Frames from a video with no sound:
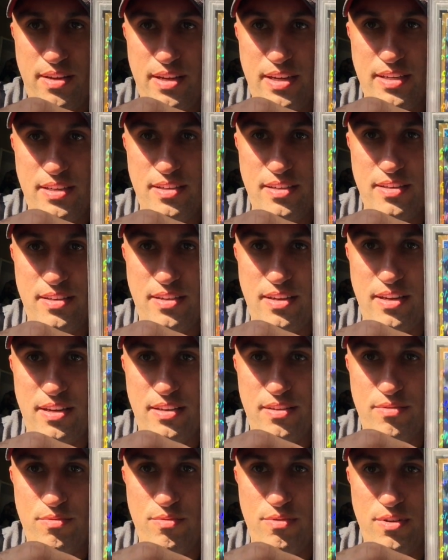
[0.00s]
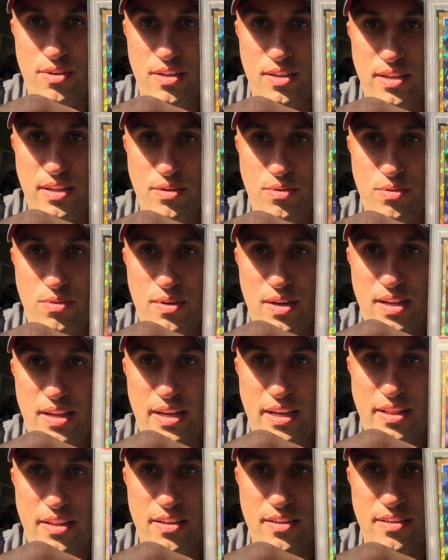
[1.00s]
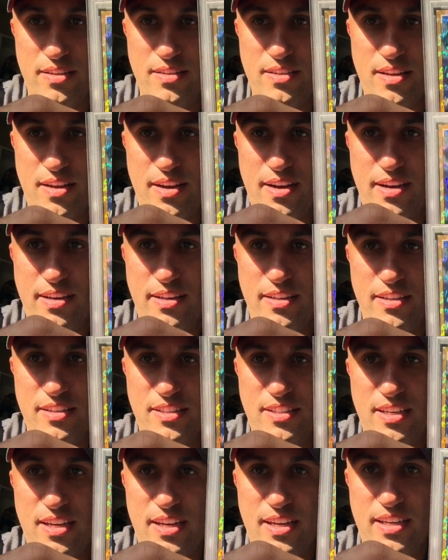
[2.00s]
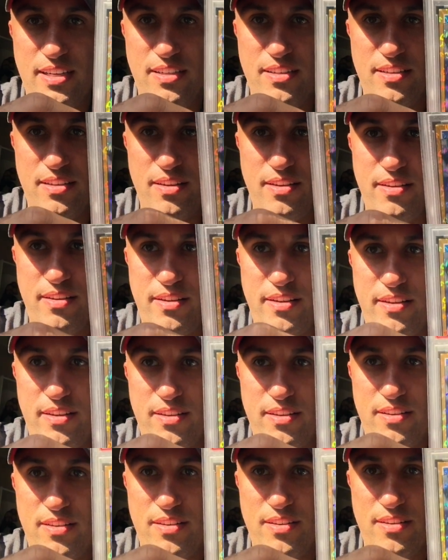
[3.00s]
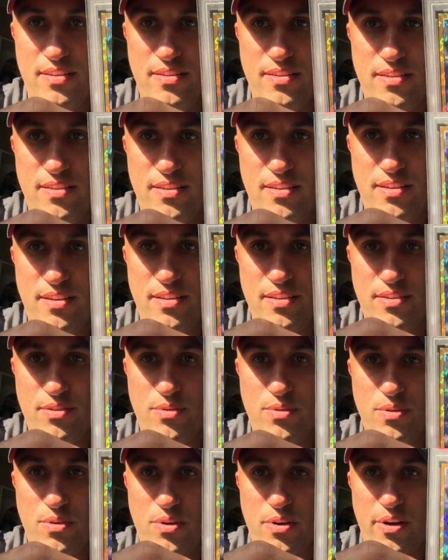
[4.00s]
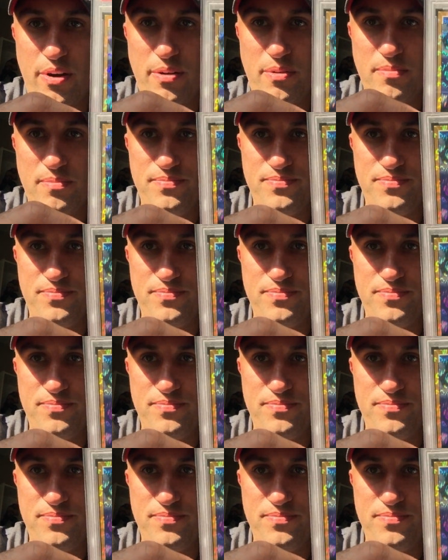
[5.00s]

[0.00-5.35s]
It's really cool. I like the design and the shines. It's a cool card.